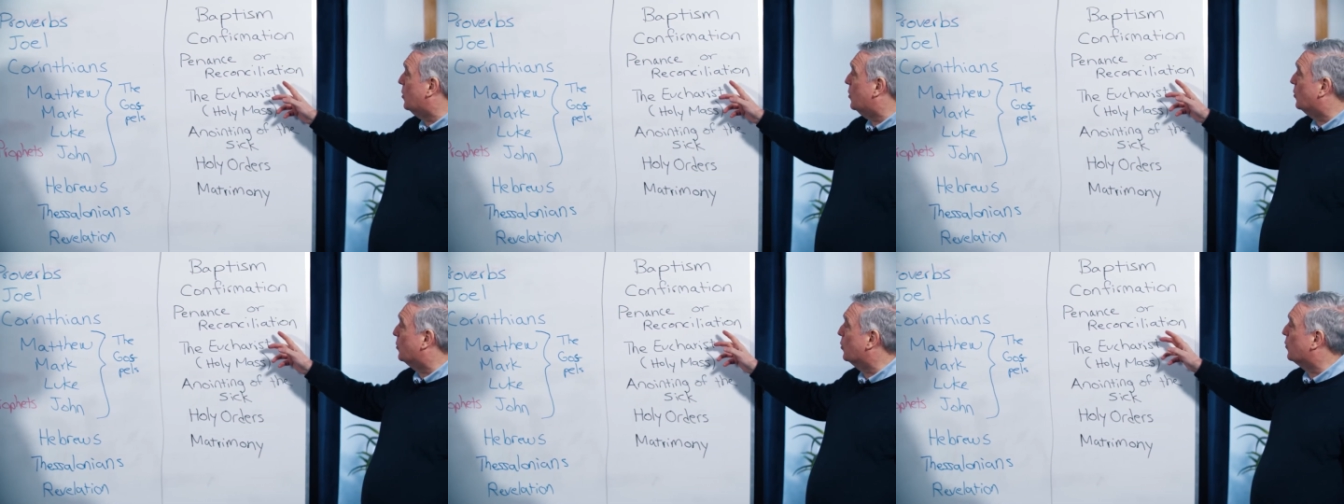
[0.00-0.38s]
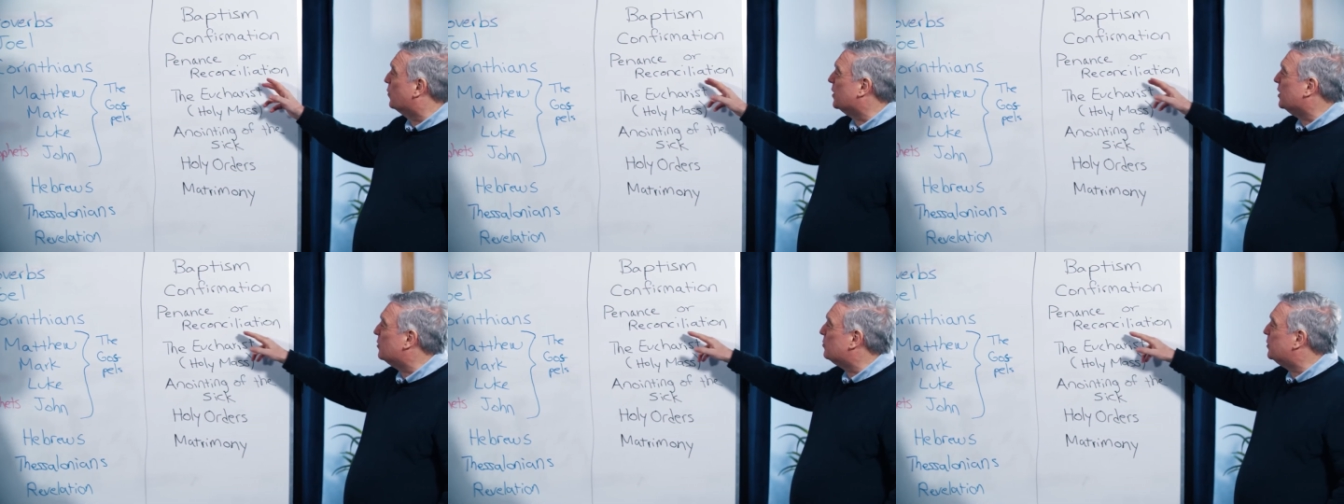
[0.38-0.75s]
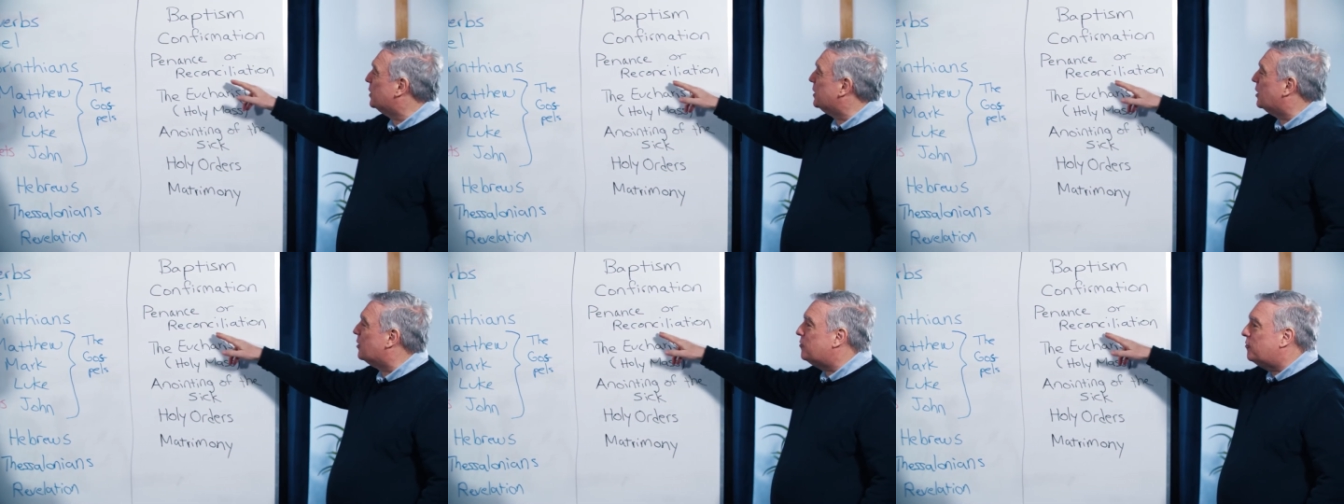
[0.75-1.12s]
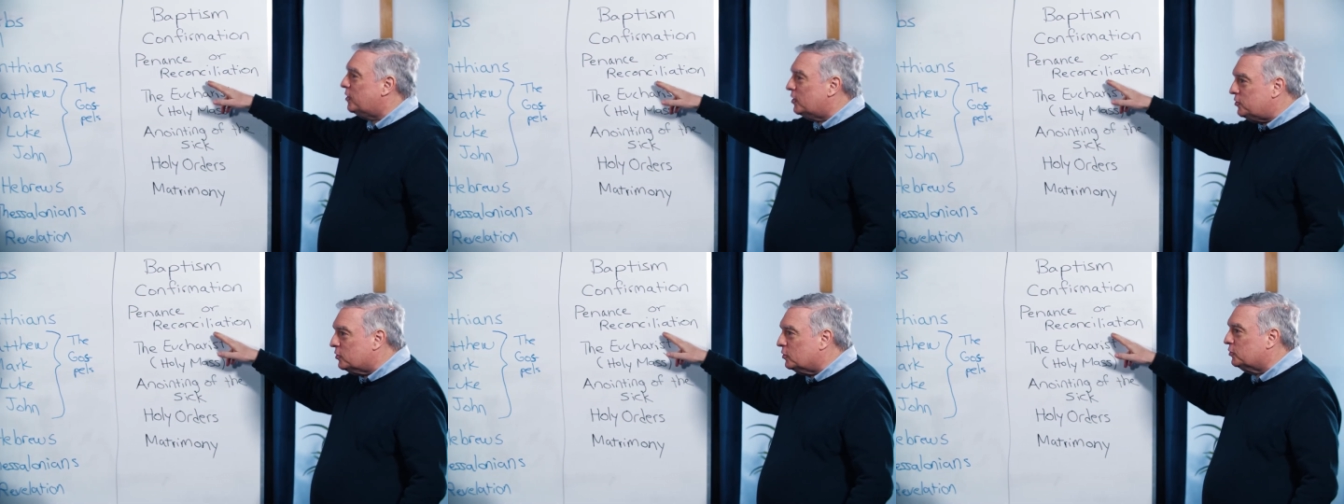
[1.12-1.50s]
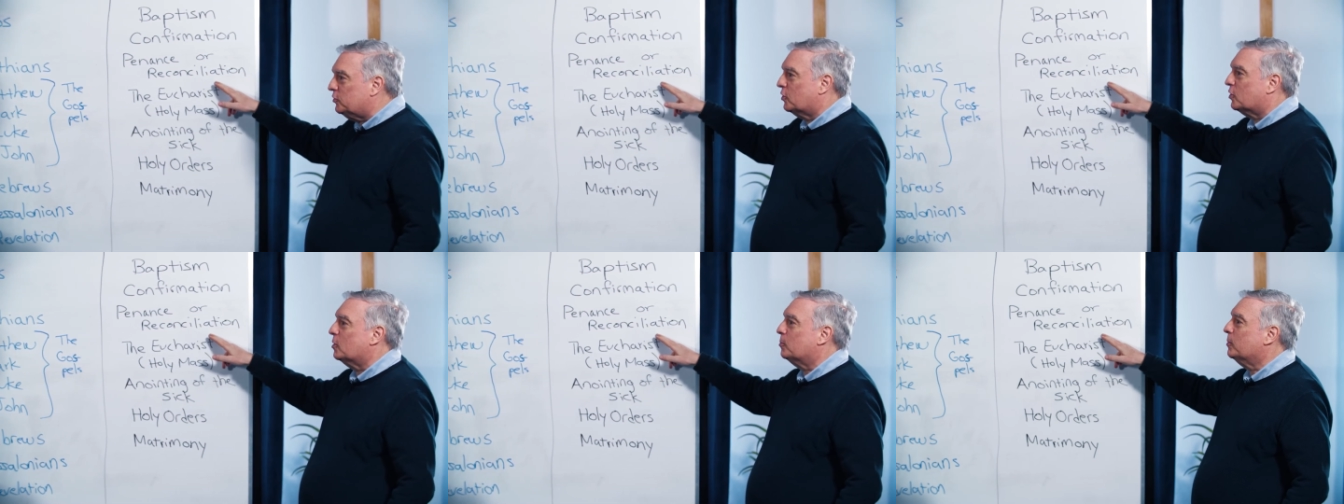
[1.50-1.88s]
although the really official
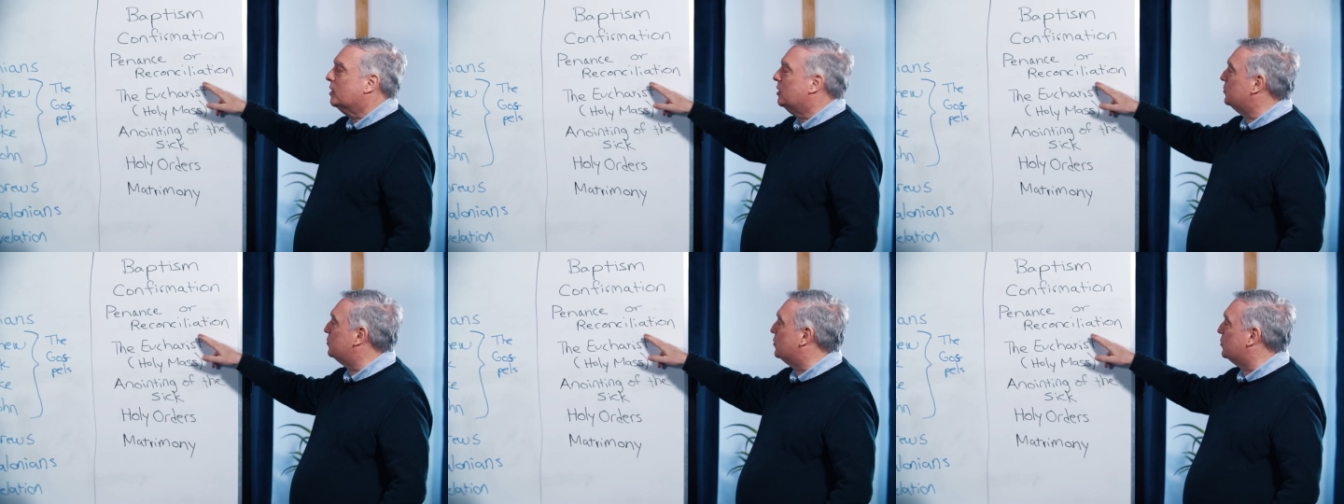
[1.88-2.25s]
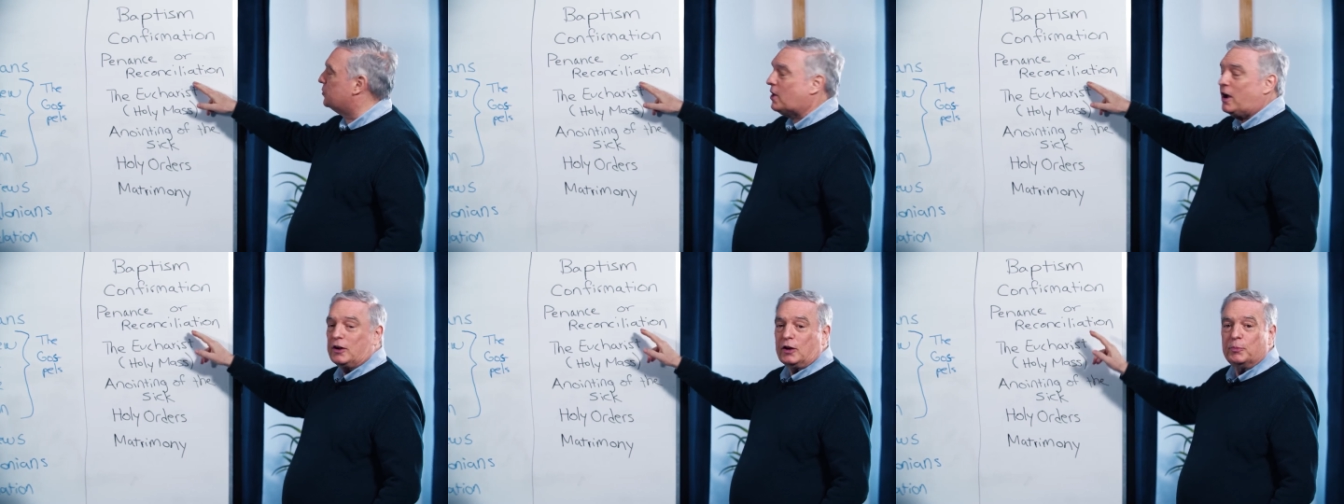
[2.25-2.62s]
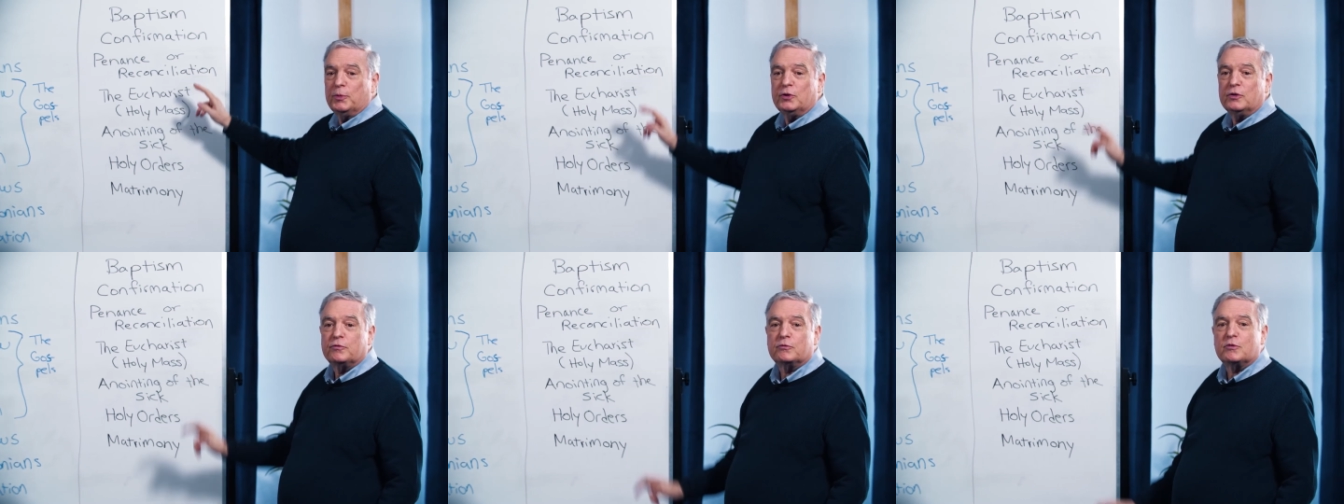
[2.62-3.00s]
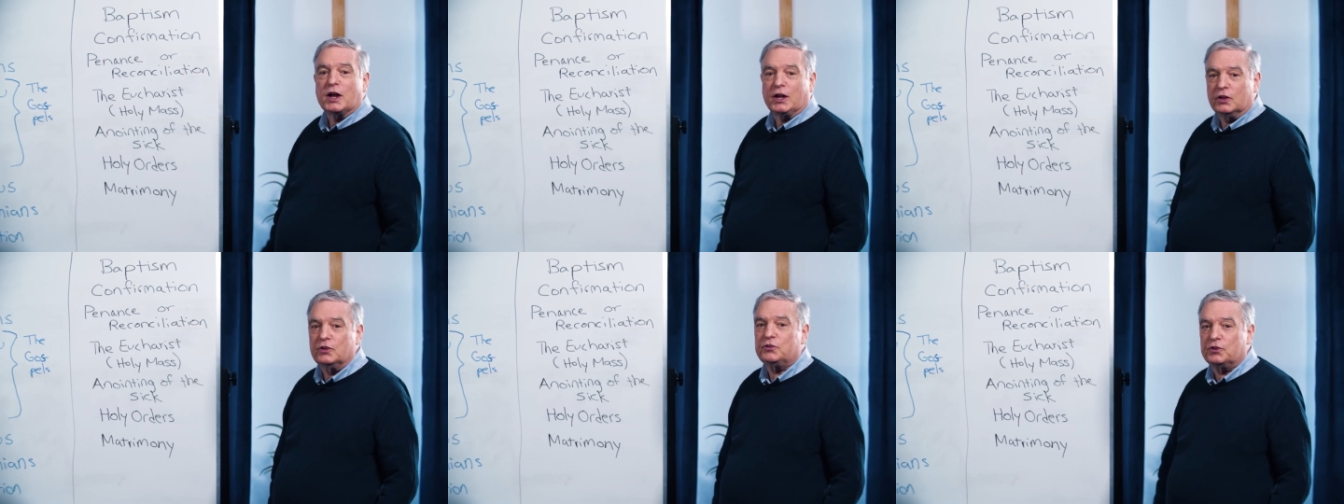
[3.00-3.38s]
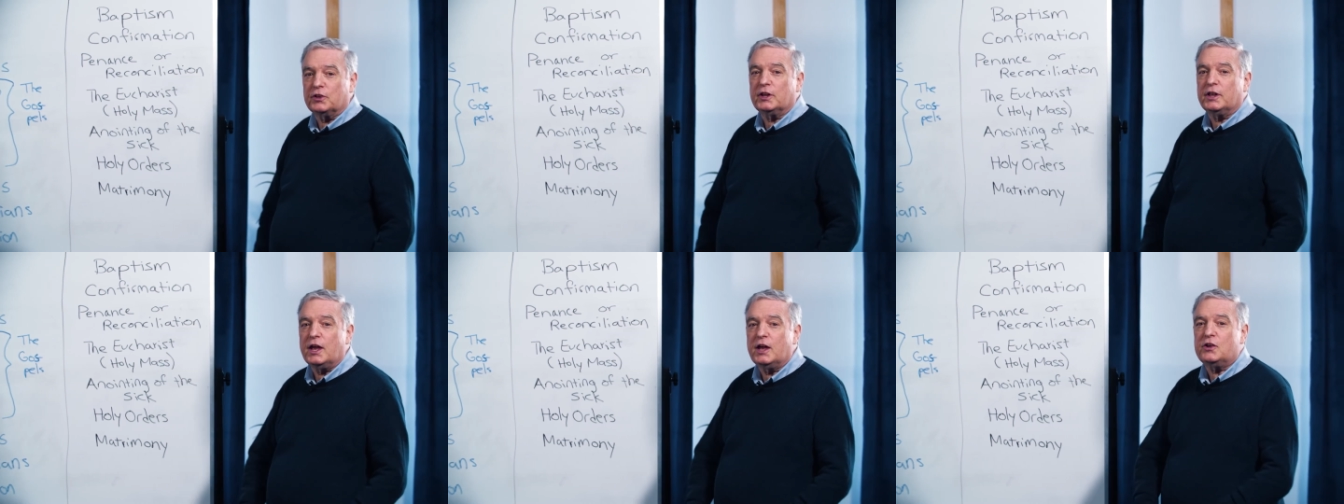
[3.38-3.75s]
term is the sacrament of
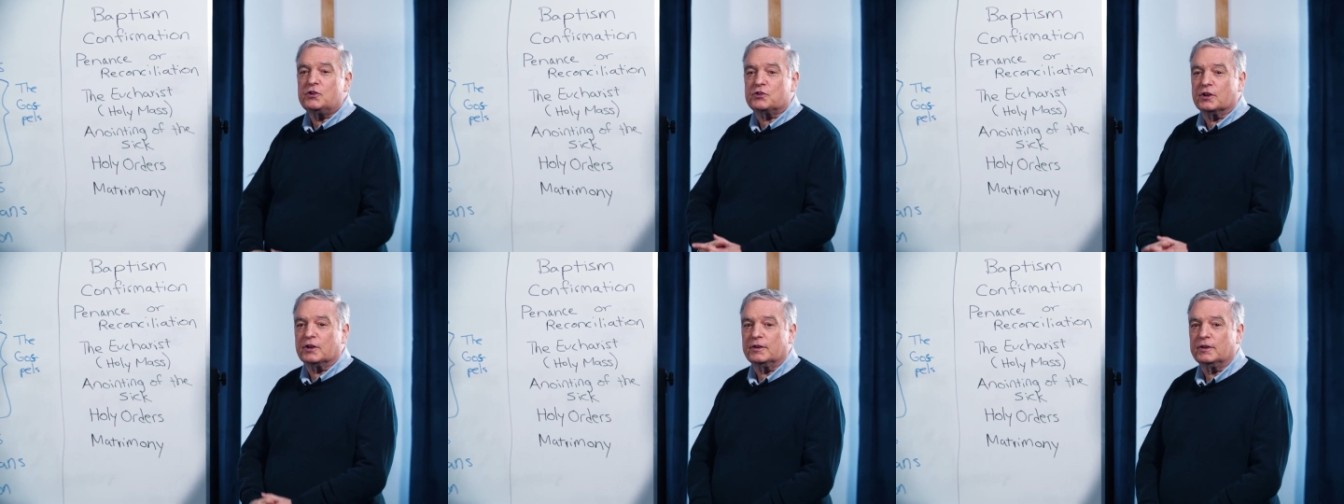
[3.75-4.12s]
reconciliation.